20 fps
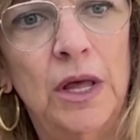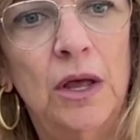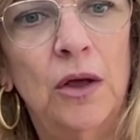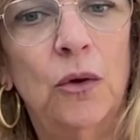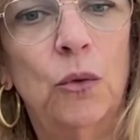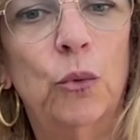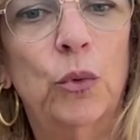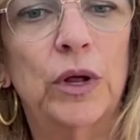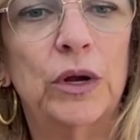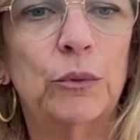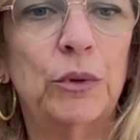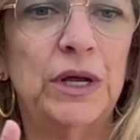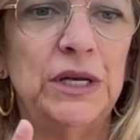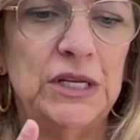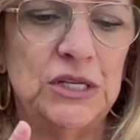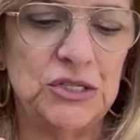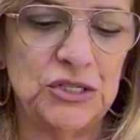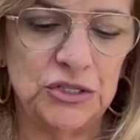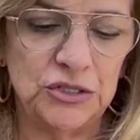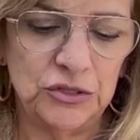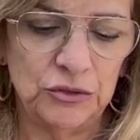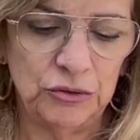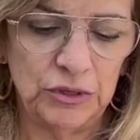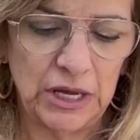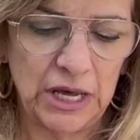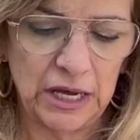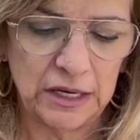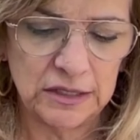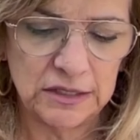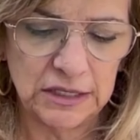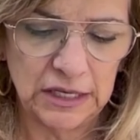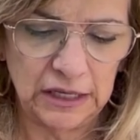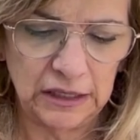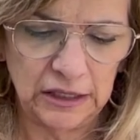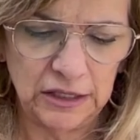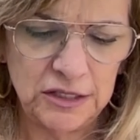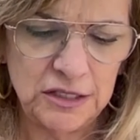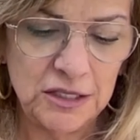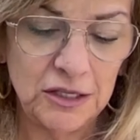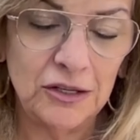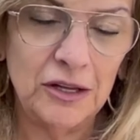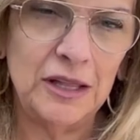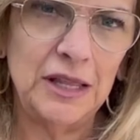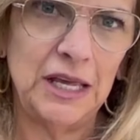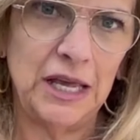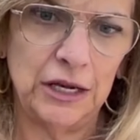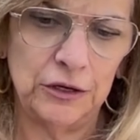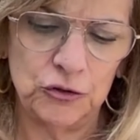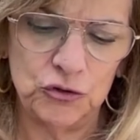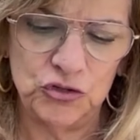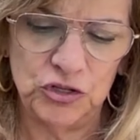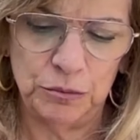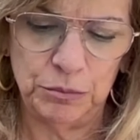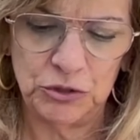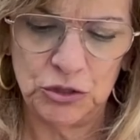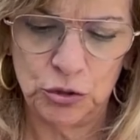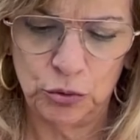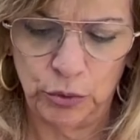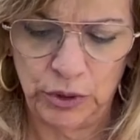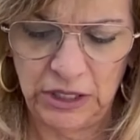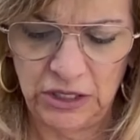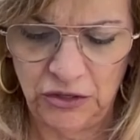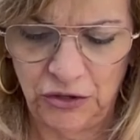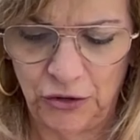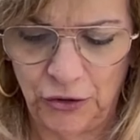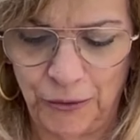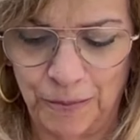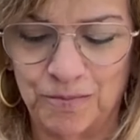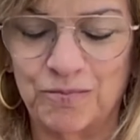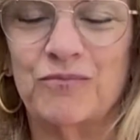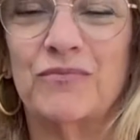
What do I need to do next? And let's look at the energy between you.